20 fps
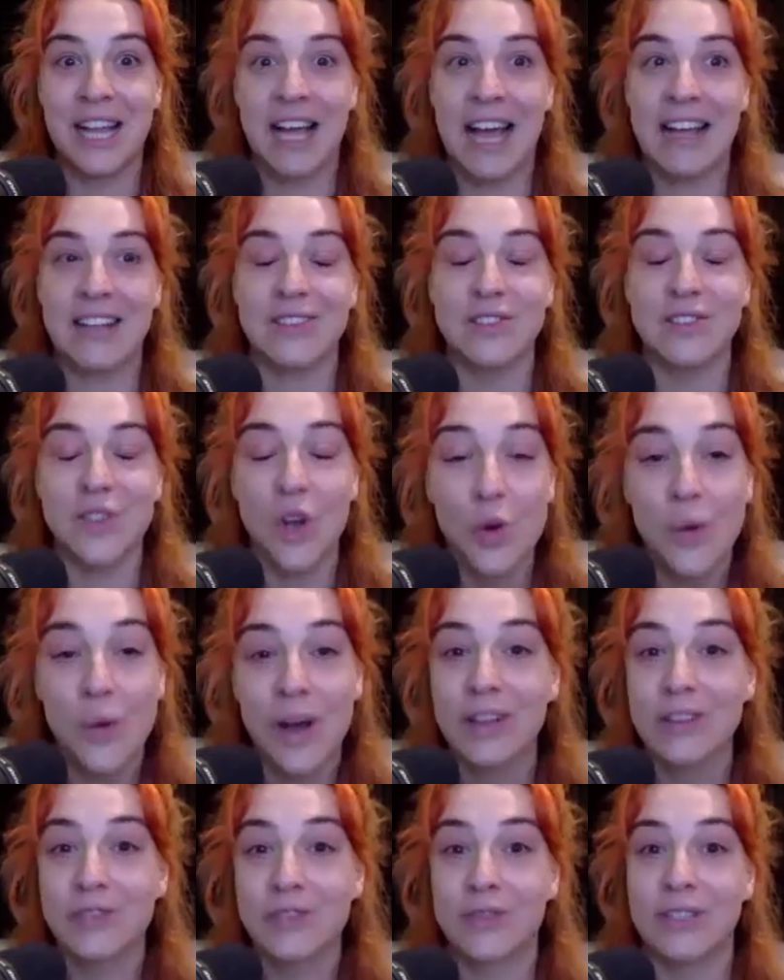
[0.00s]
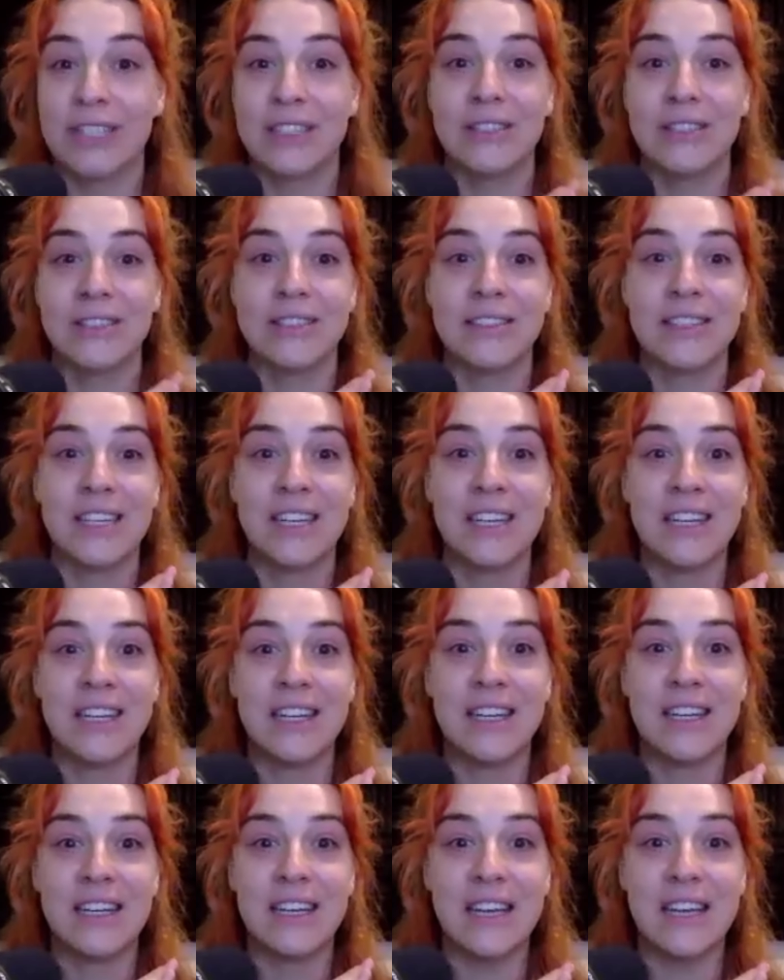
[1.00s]
like? So well drilled,
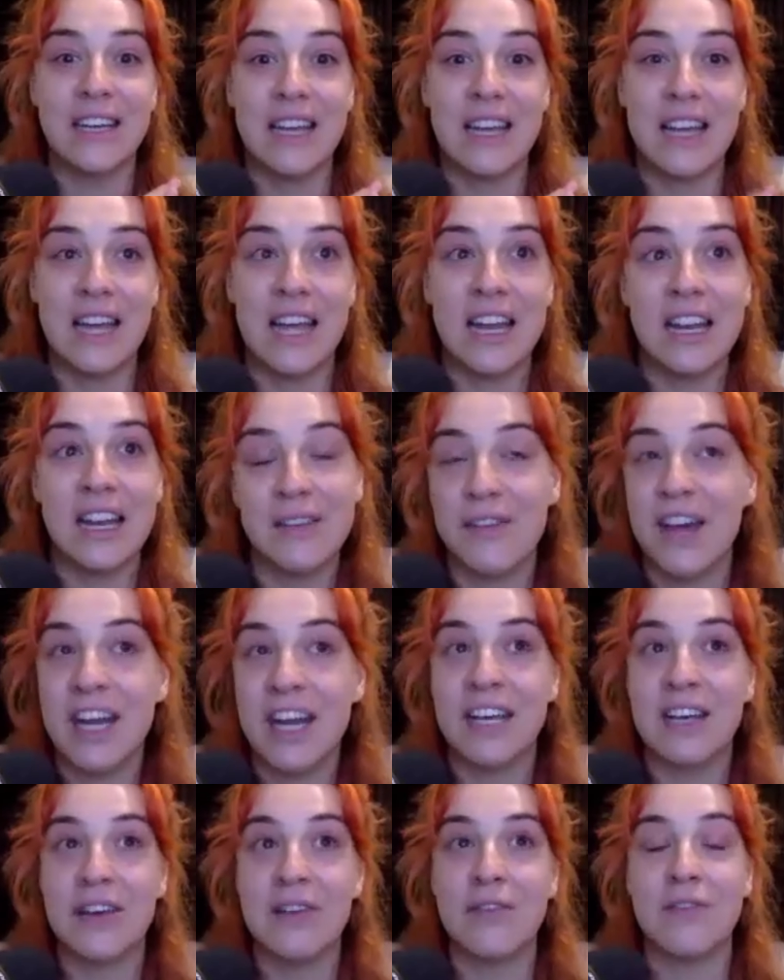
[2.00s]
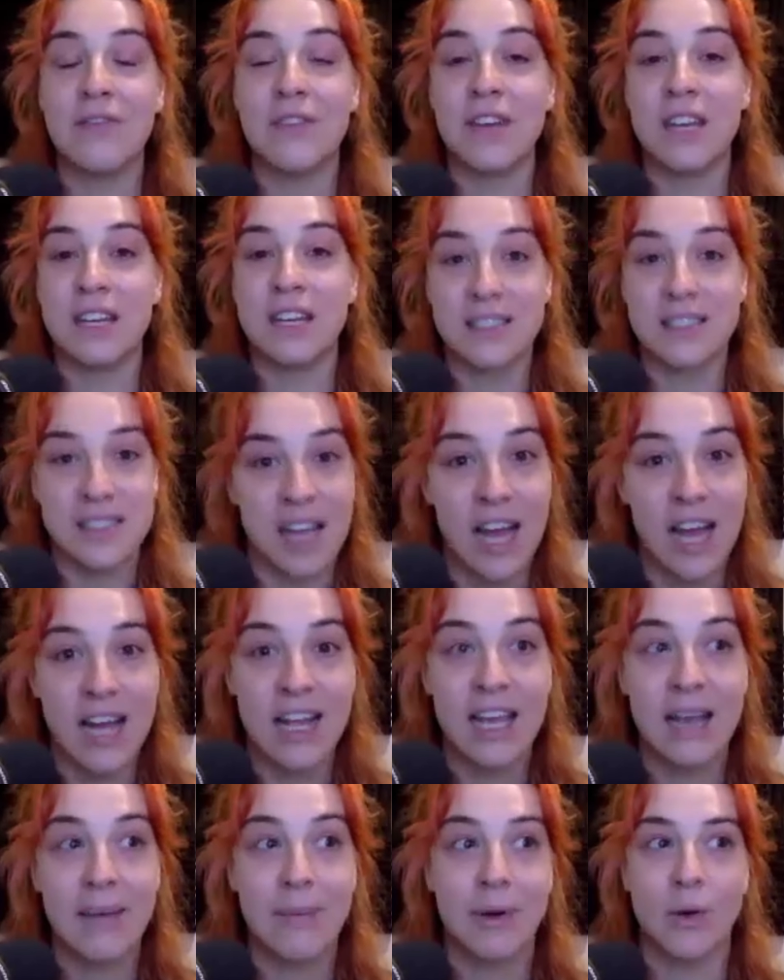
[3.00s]
innovative,
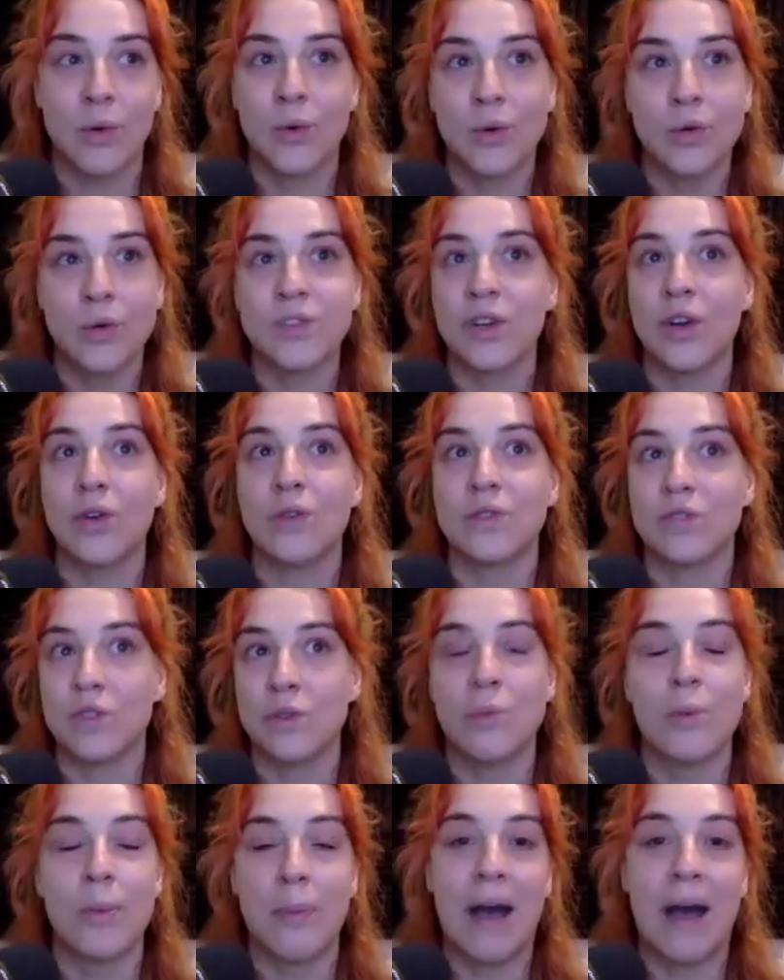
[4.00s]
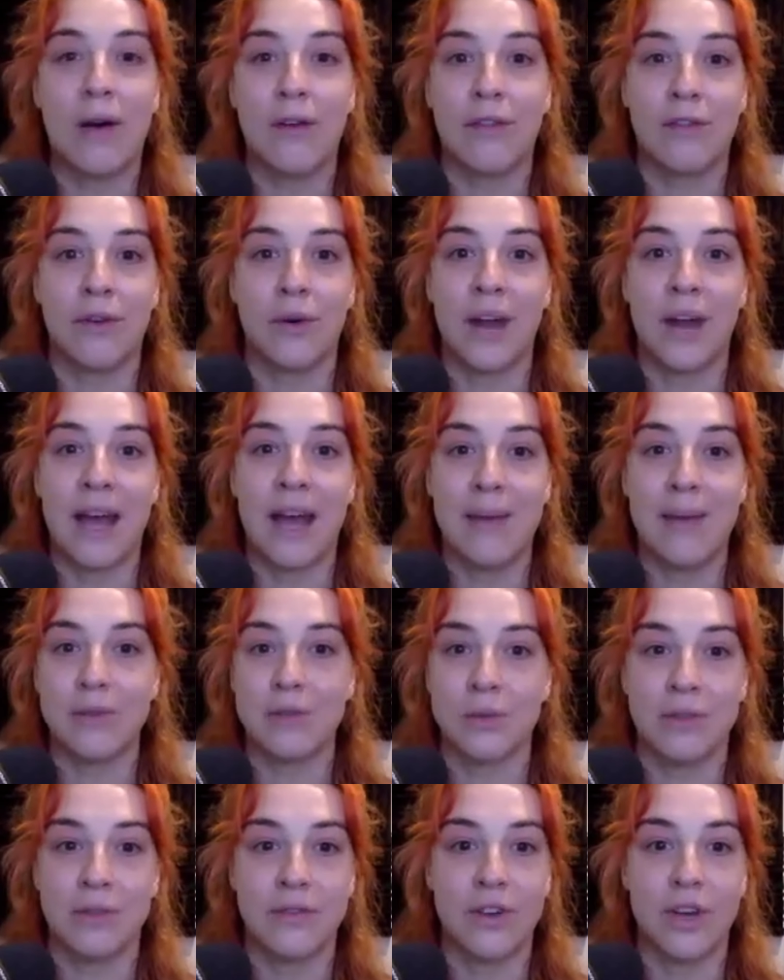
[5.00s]
exciting, but also super powerful and able
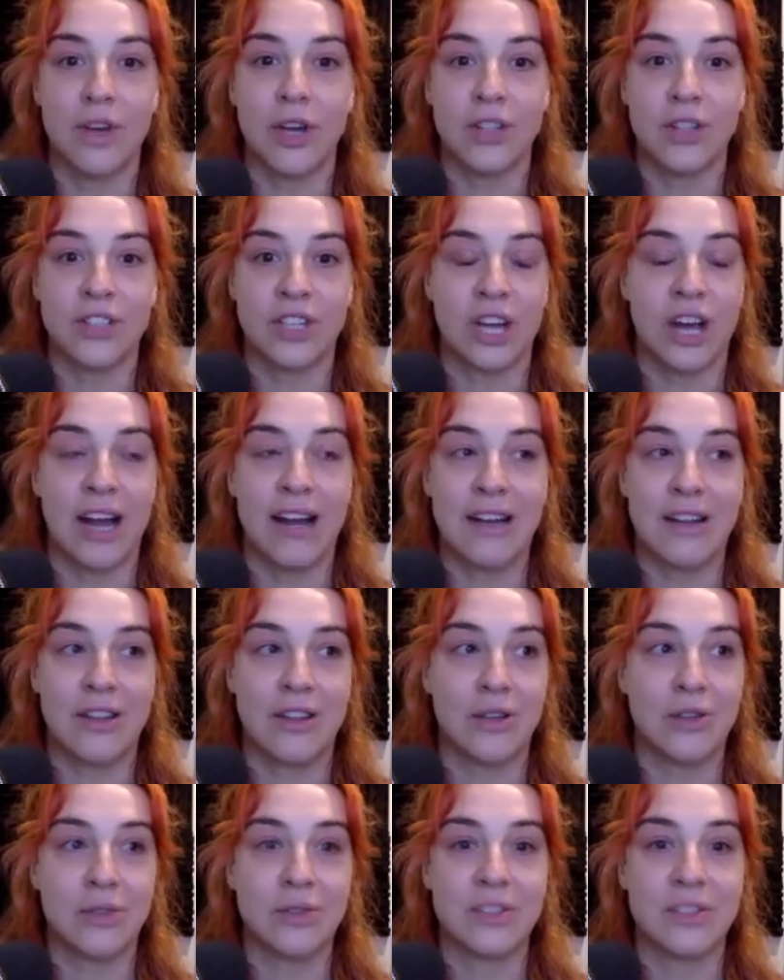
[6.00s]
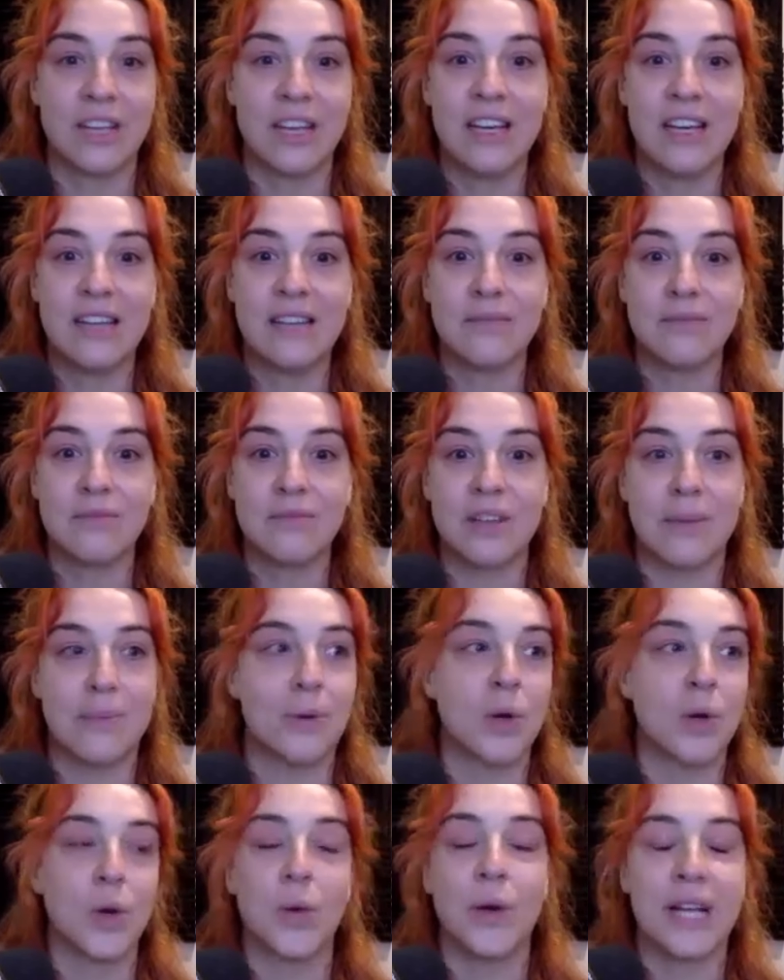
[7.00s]
to revert to kind of those
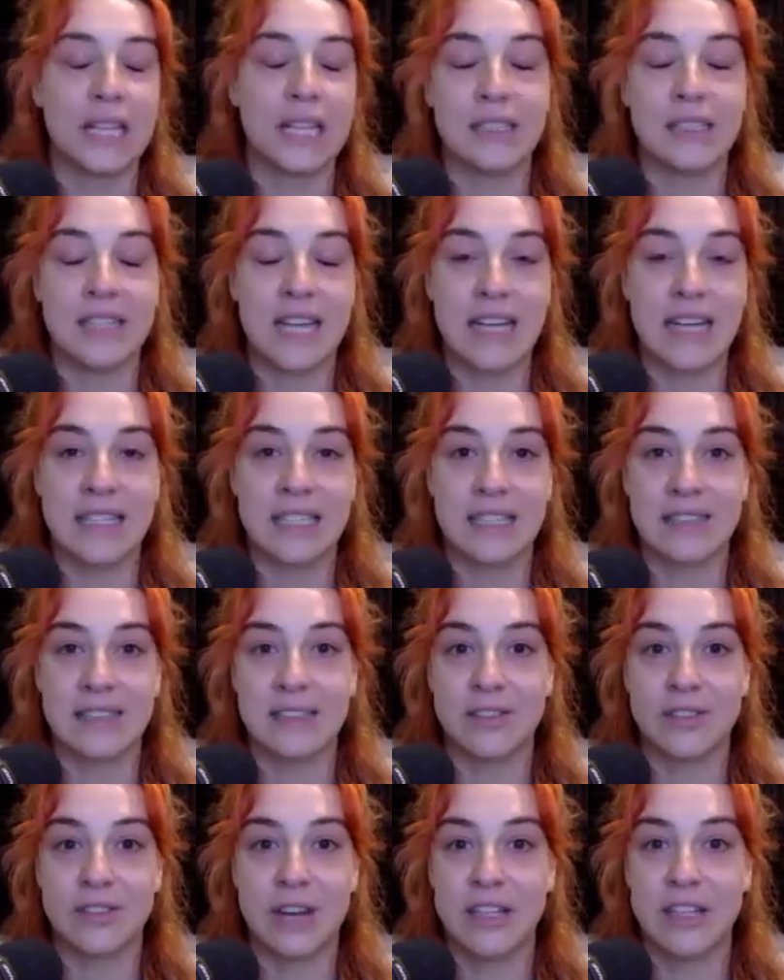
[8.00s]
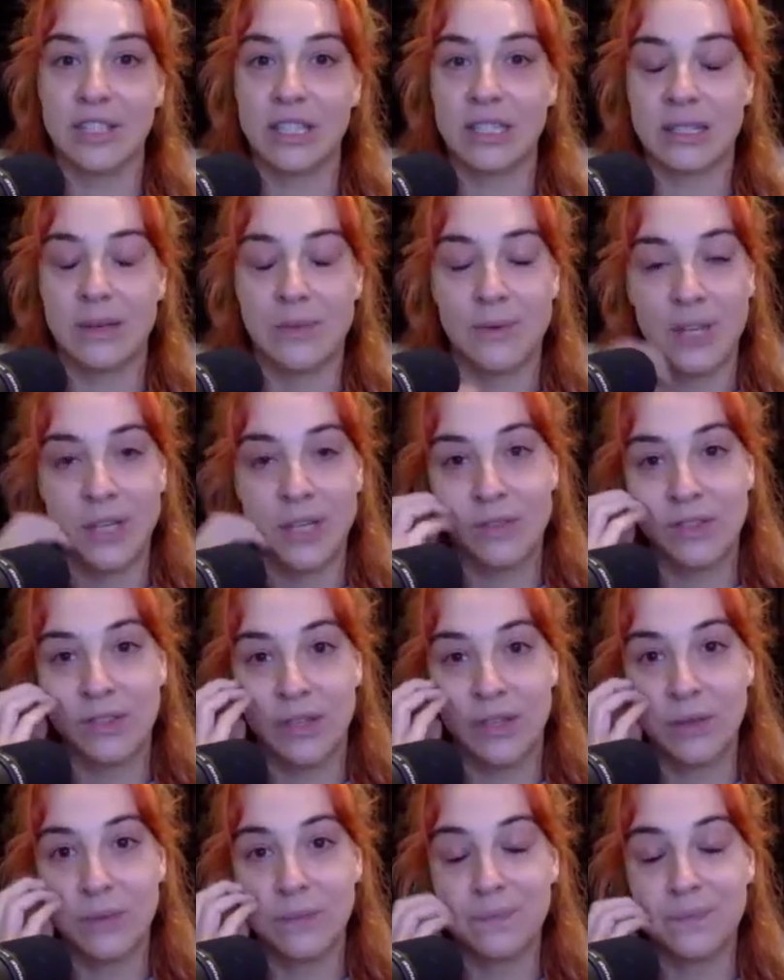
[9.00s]
typical England tactics and strategies that we're used to.